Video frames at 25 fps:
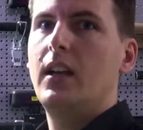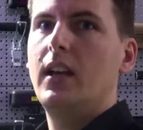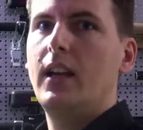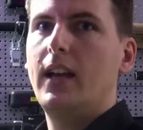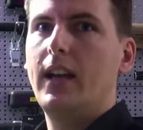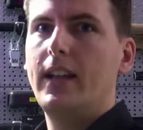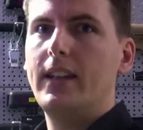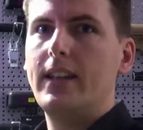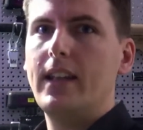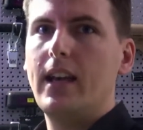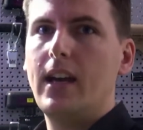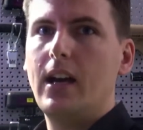
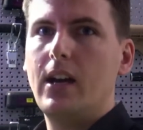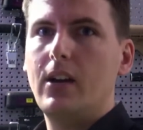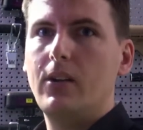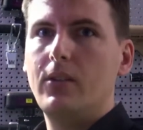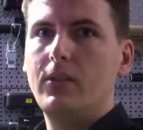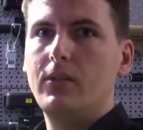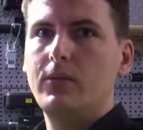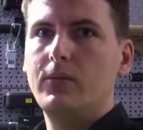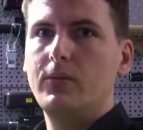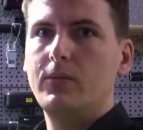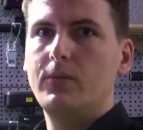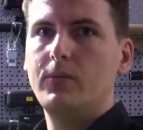And now
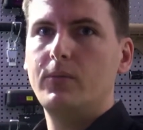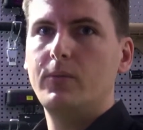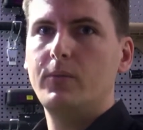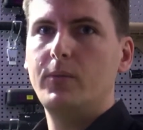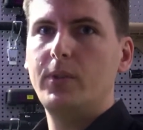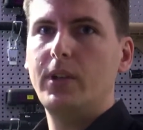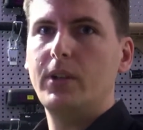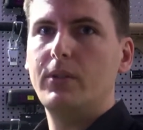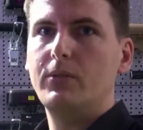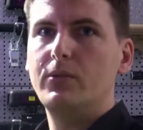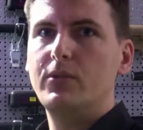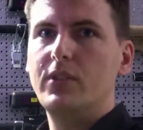
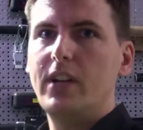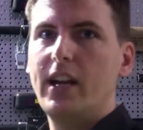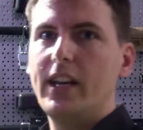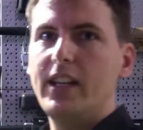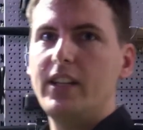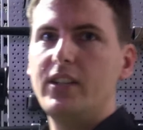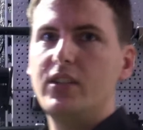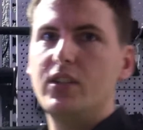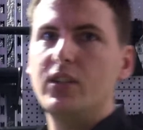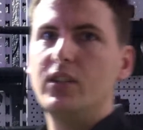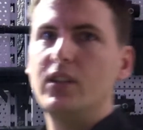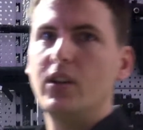you're
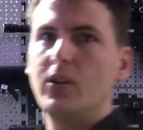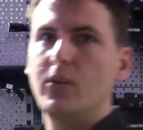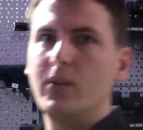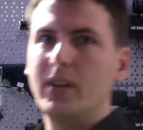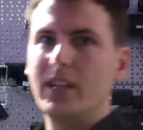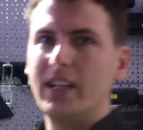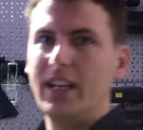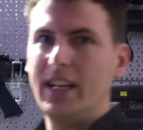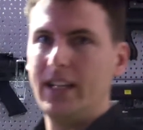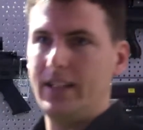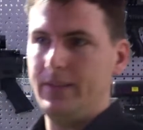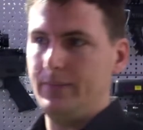ready to go
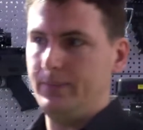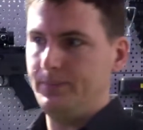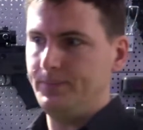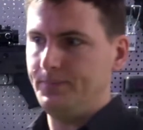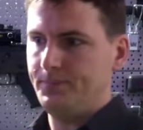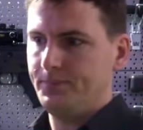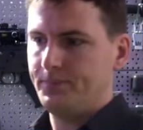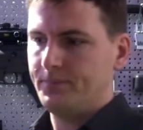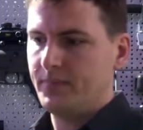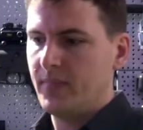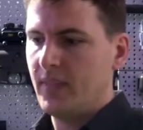again.